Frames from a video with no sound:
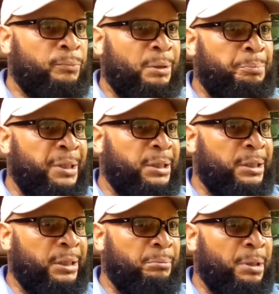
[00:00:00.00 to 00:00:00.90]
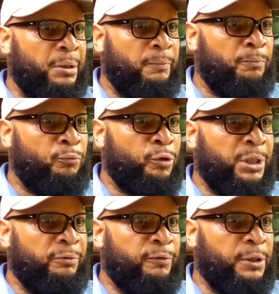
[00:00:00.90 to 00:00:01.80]
My pinky and my
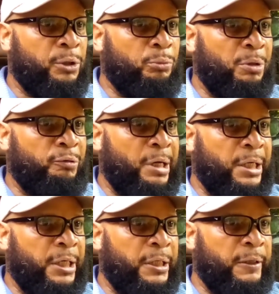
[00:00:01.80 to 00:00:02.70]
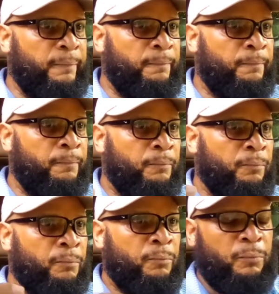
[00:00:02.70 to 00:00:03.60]
ring finger on my right hand.
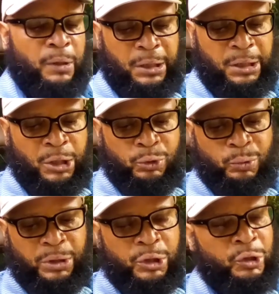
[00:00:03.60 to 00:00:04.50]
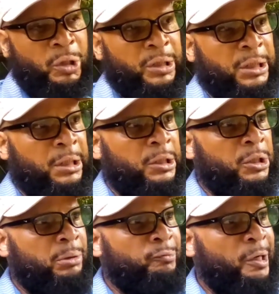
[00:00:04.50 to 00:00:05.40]
And this one is starting to get
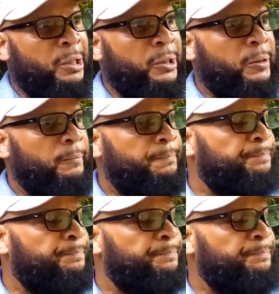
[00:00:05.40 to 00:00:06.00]
numb right here.